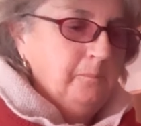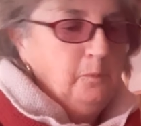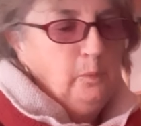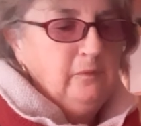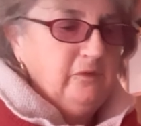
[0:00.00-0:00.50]

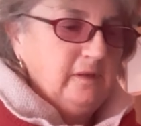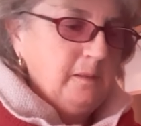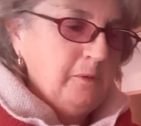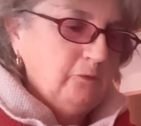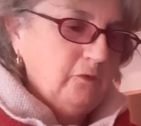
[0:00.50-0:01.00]
But once they
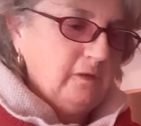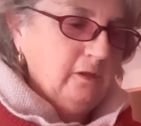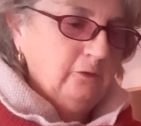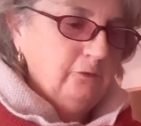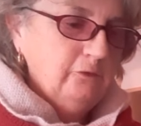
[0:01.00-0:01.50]
come out of the
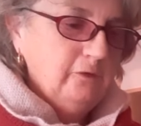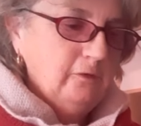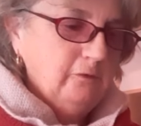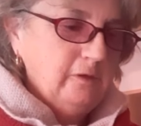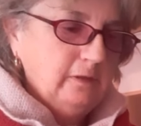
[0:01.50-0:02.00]
kiln, you'll see
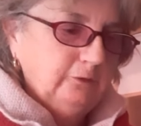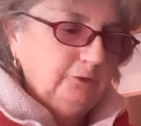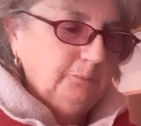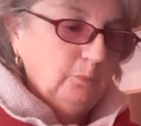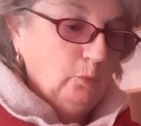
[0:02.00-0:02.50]
the
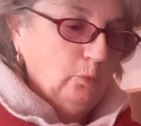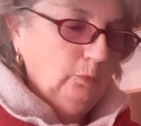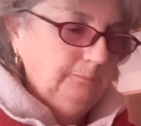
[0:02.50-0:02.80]
reaction more.